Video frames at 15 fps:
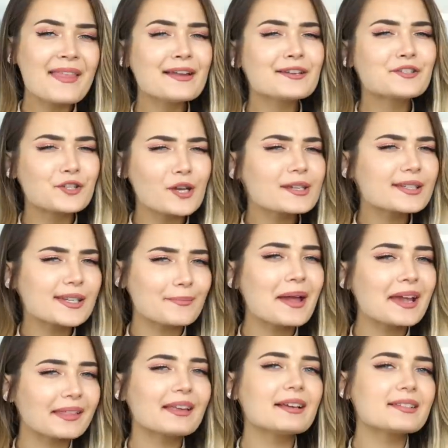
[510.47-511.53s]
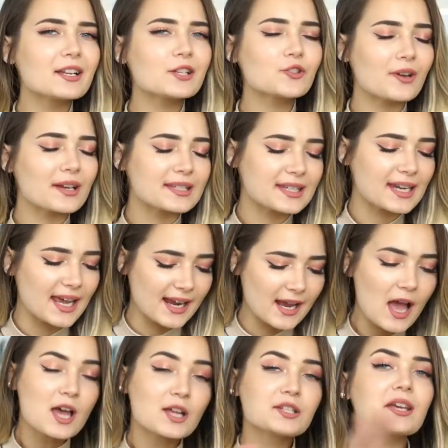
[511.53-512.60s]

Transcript: And then just to make things interesting,